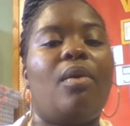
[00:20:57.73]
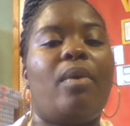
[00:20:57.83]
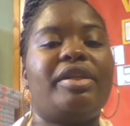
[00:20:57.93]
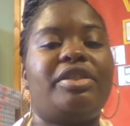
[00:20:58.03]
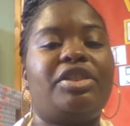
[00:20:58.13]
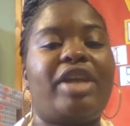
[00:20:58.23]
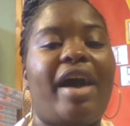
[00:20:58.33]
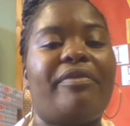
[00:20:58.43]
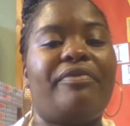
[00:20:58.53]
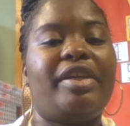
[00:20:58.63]
Once the
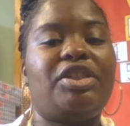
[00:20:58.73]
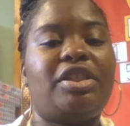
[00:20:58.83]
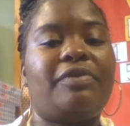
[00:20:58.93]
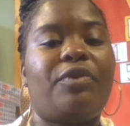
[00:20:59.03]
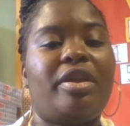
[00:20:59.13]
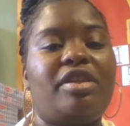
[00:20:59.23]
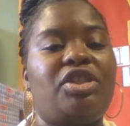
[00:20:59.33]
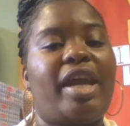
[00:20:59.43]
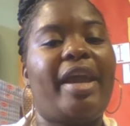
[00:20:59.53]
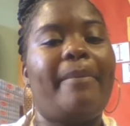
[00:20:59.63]
child fishes for the
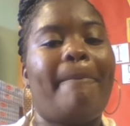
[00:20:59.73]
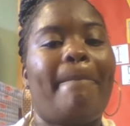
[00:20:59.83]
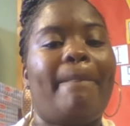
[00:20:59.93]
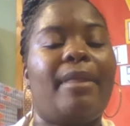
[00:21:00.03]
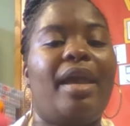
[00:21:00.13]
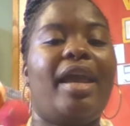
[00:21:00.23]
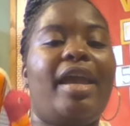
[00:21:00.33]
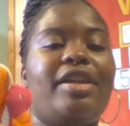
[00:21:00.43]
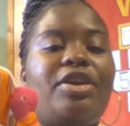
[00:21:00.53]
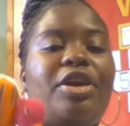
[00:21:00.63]
shape,
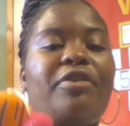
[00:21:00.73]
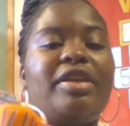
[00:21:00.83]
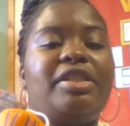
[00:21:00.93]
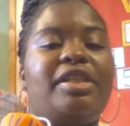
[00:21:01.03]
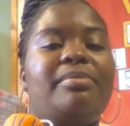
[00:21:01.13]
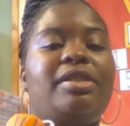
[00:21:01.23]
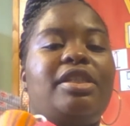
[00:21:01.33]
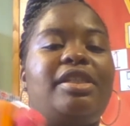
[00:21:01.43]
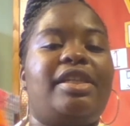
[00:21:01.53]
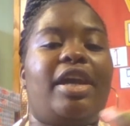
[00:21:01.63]
encourage them
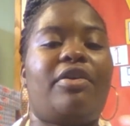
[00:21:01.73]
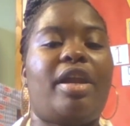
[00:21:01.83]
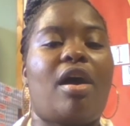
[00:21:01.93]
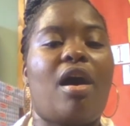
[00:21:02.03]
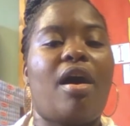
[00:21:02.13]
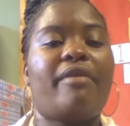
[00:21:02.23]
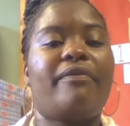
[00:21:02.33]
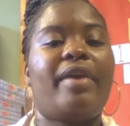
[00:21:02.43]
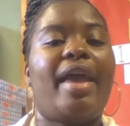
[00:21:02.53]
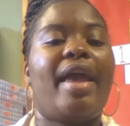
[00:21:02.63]
to tear it off
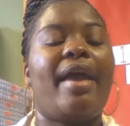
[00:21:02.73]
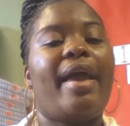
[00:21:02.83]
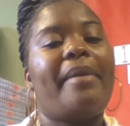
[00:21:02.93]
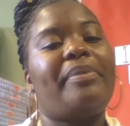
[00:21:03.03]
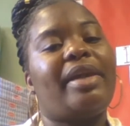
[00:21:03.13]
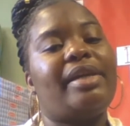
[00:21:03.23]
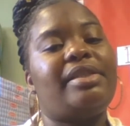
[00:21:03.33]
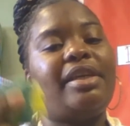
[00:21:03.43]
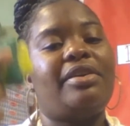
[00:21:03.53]
and place it